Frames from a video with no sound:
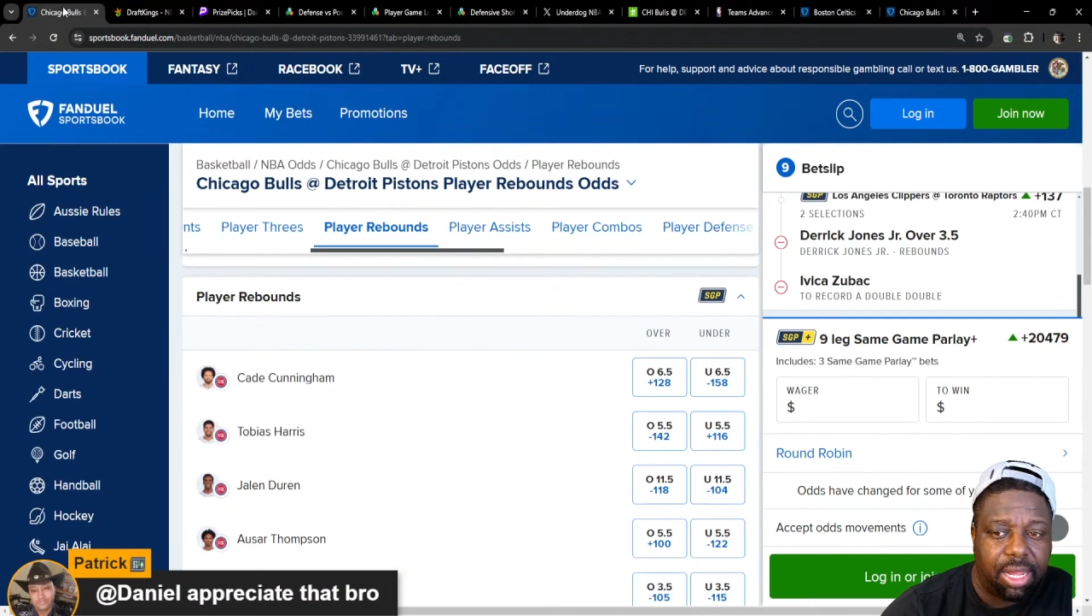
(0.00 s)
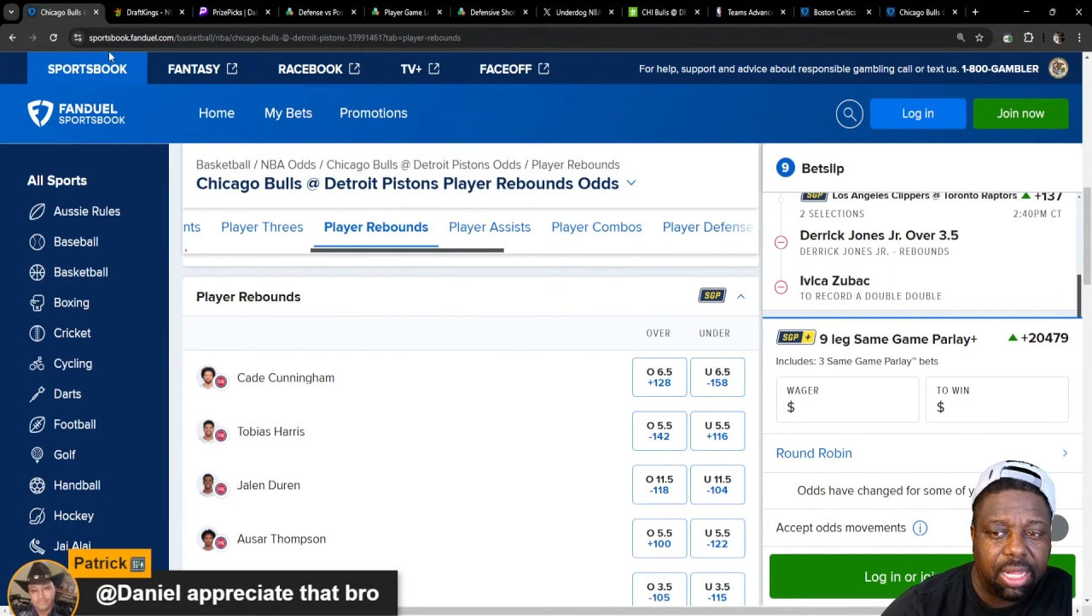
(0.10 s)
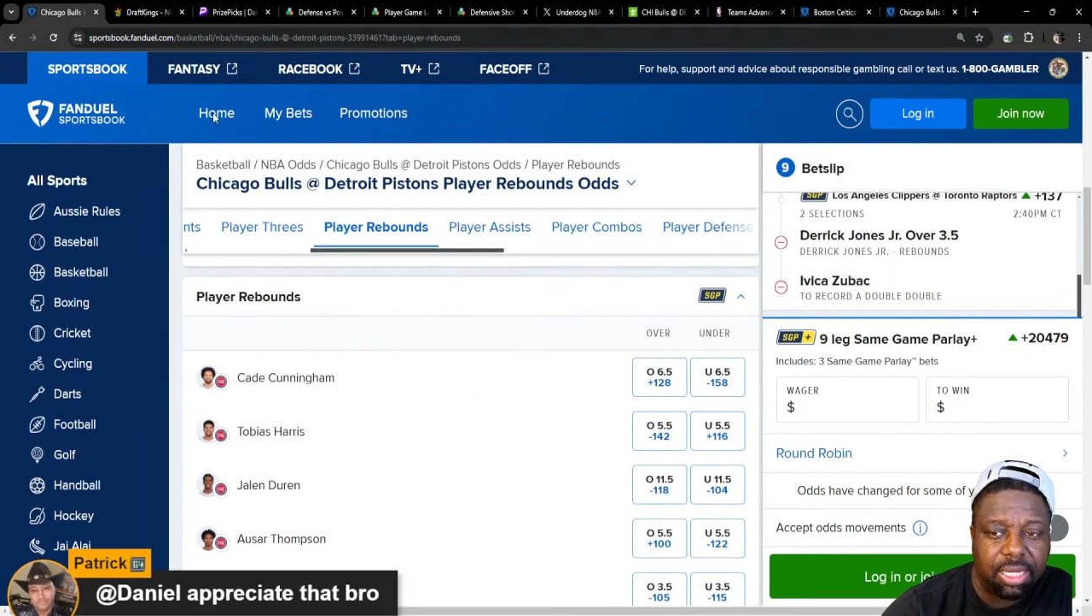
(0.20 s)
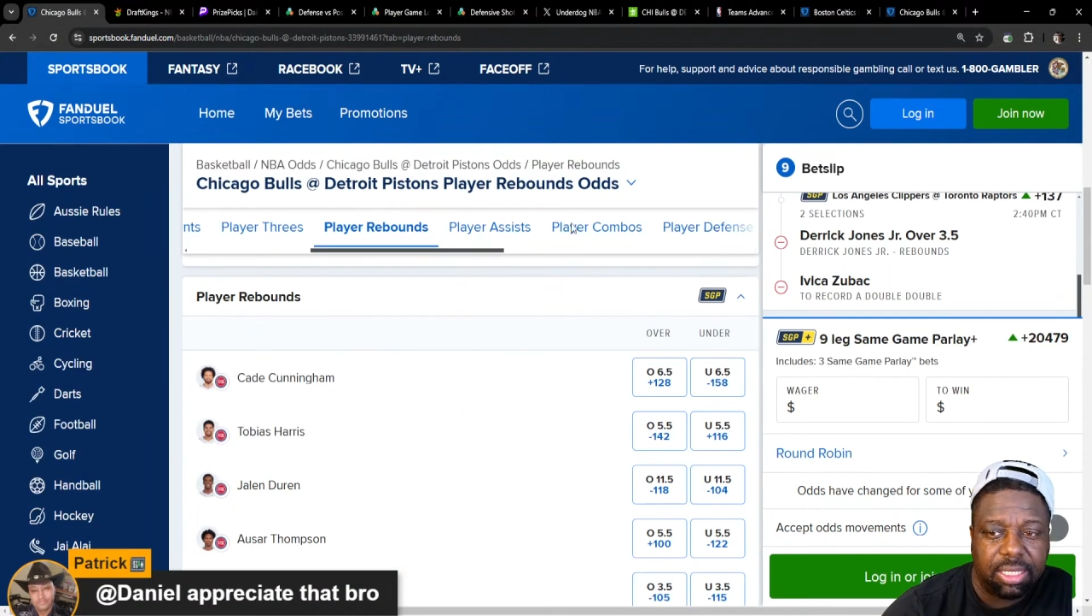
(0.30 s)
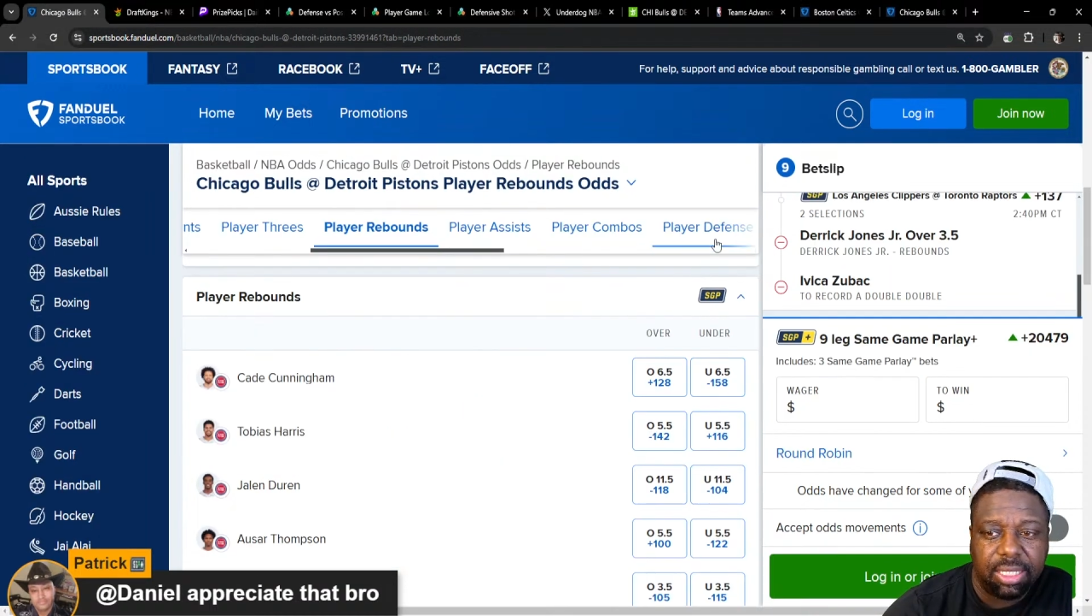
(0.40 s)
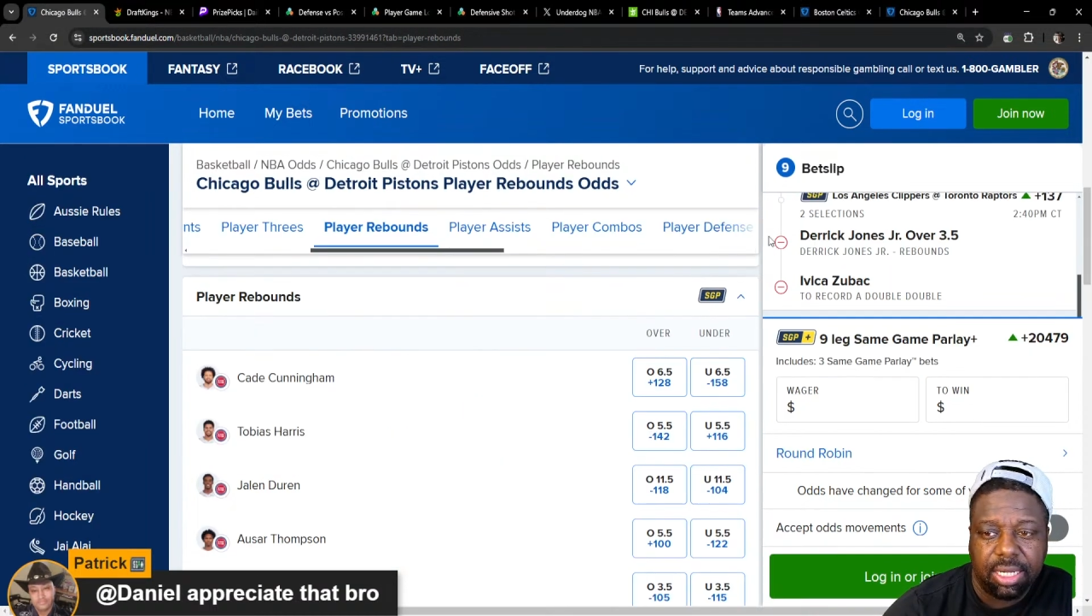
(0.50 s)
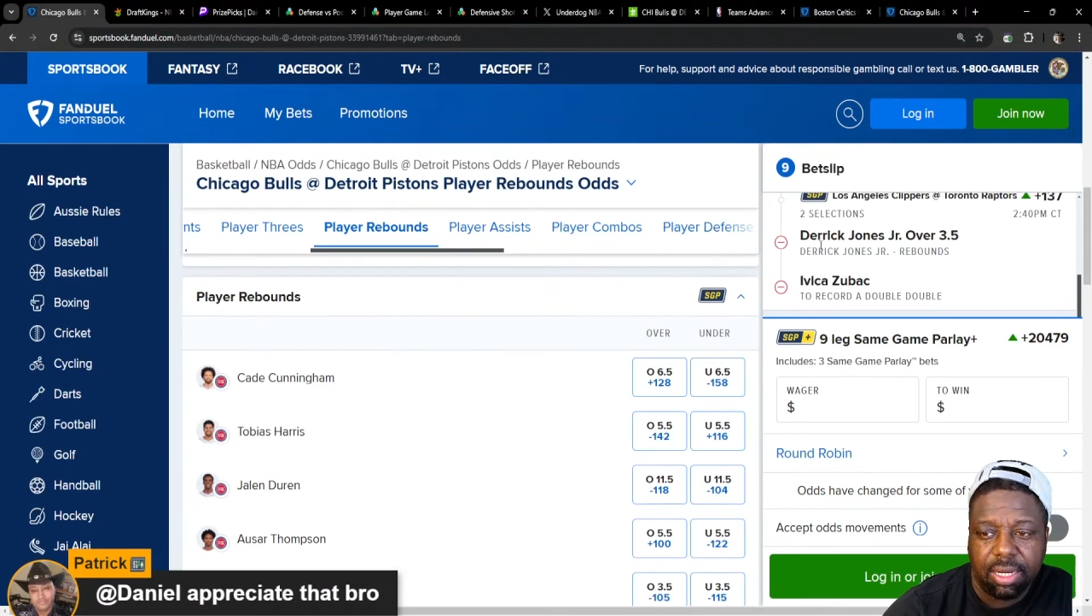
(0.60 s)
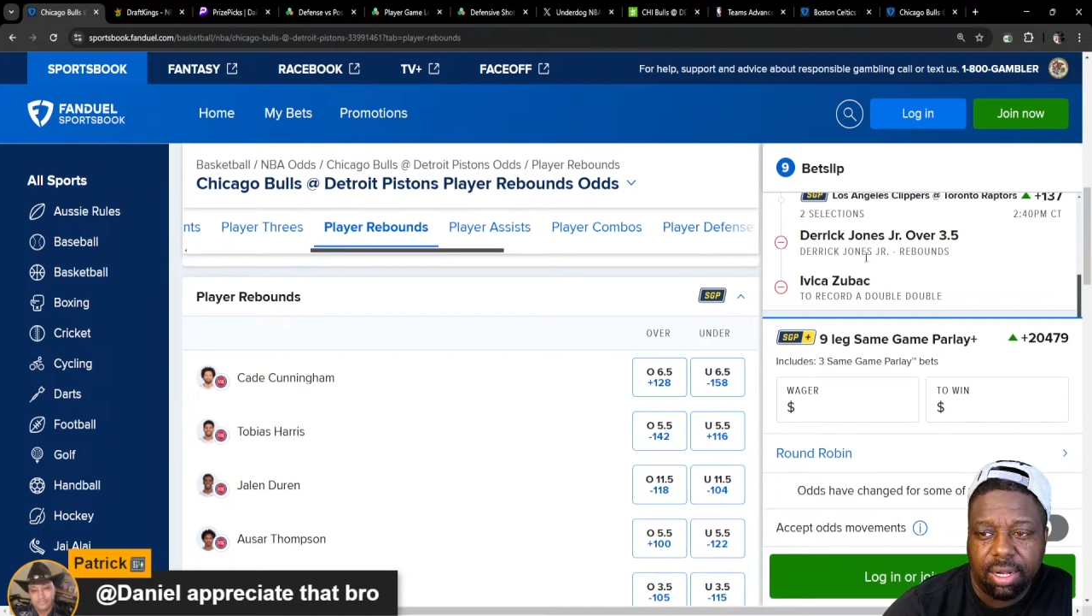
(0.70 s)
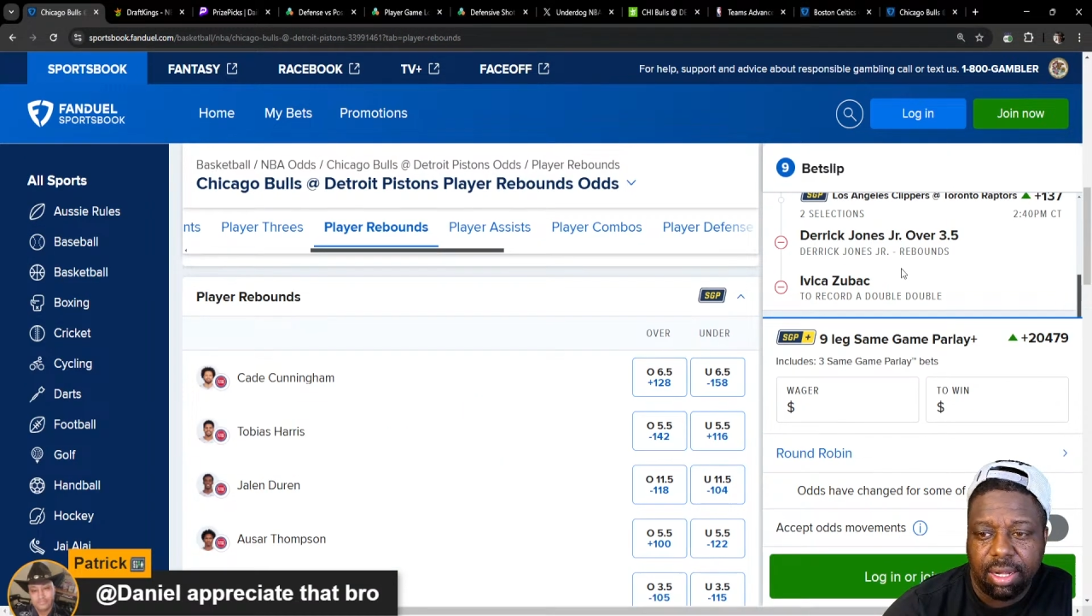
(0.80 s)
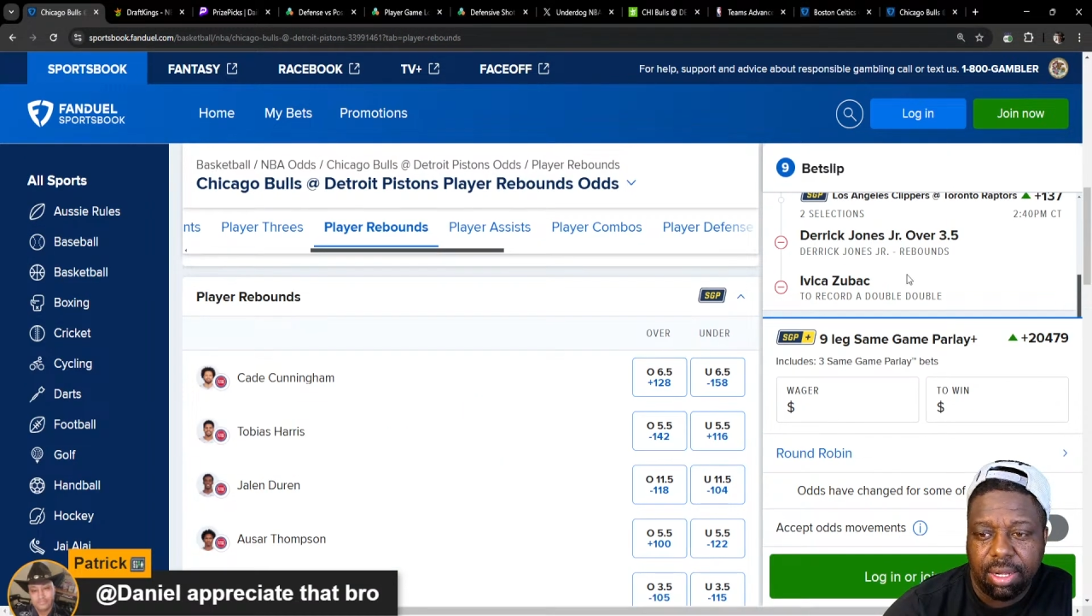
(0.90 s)
And then
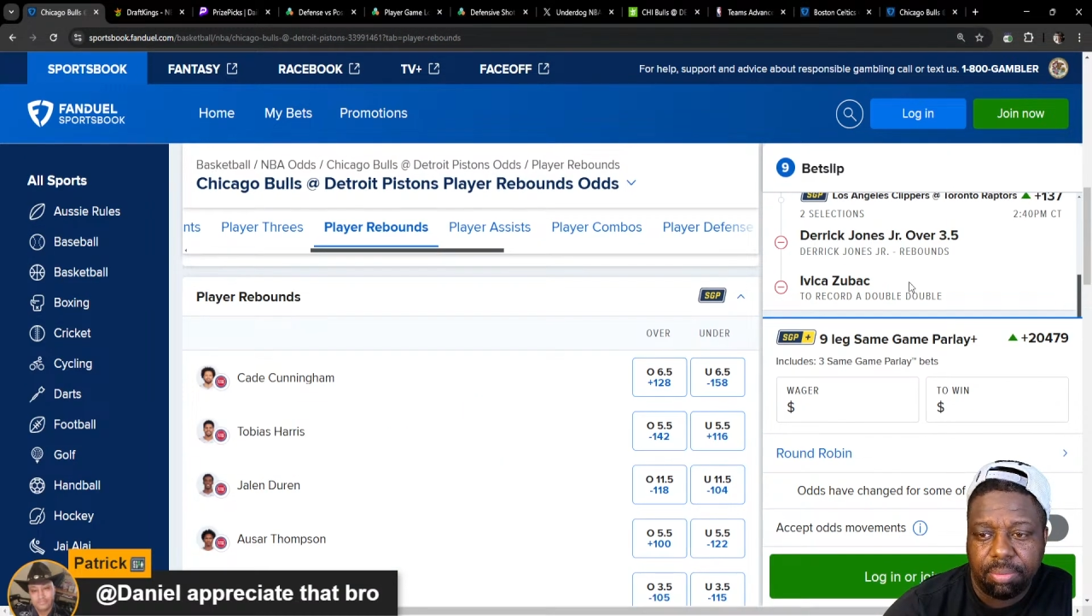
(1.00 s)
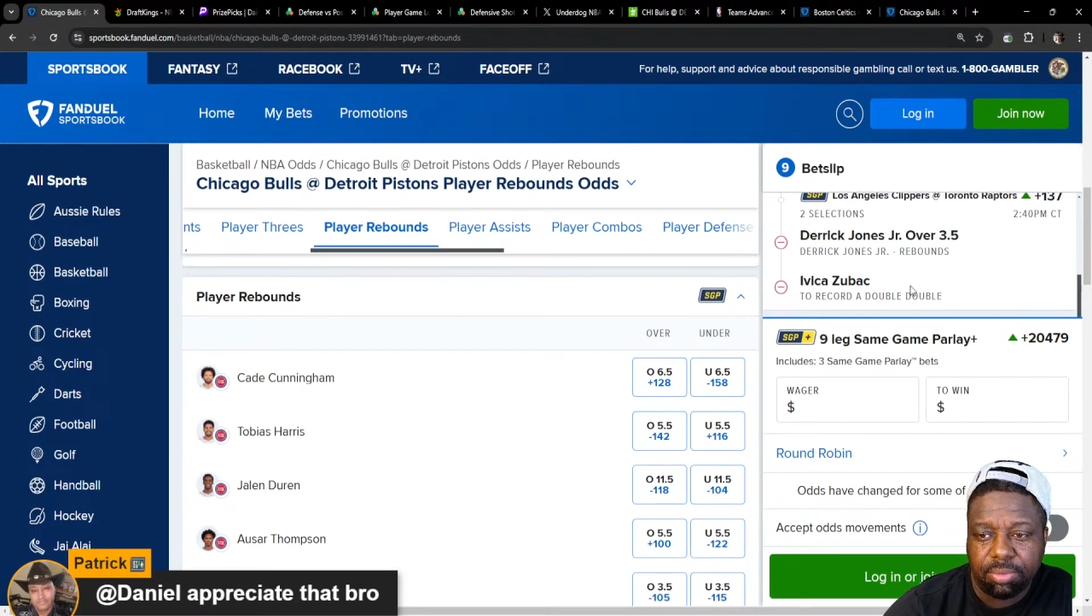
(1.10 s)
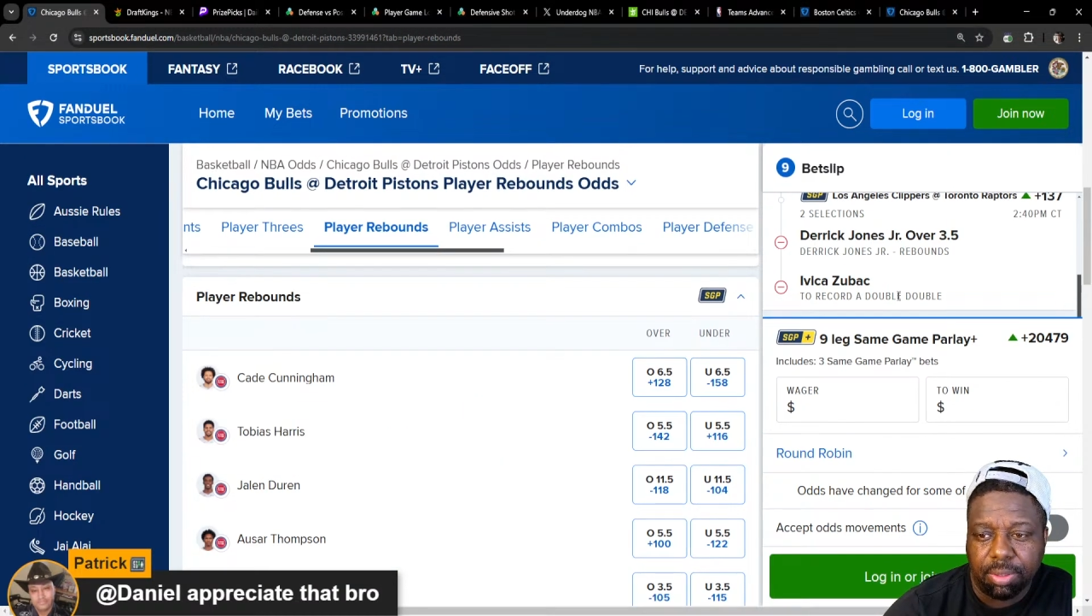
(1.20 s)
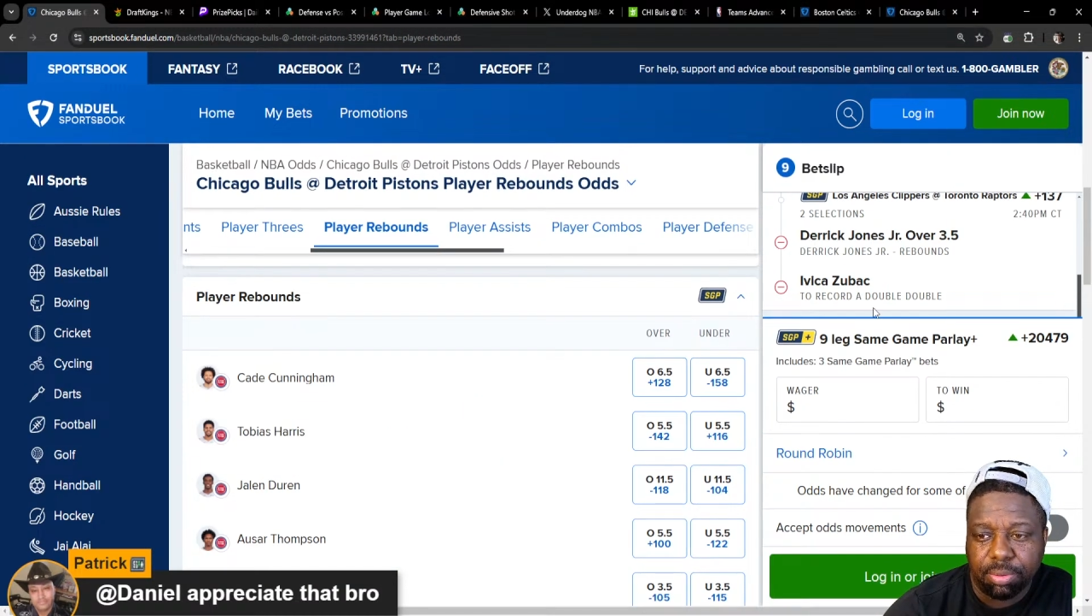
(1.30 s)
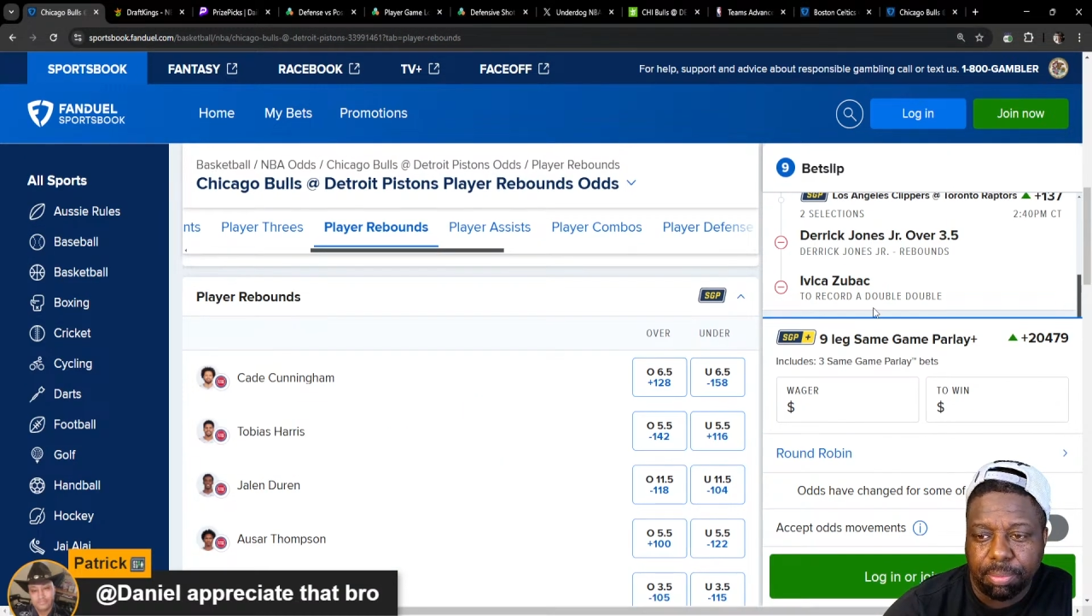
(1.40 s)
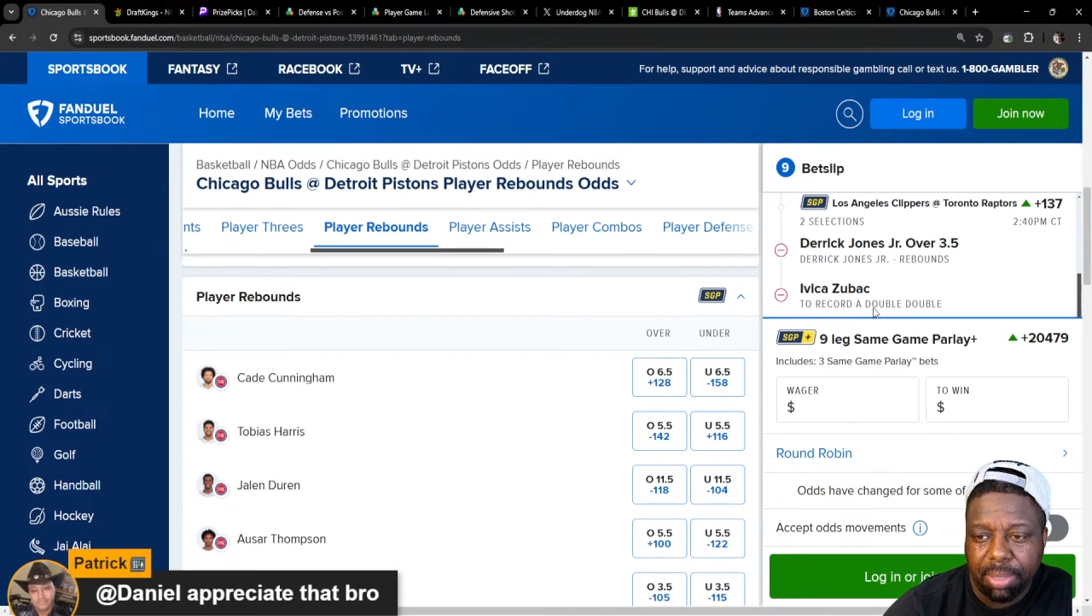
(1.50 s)
some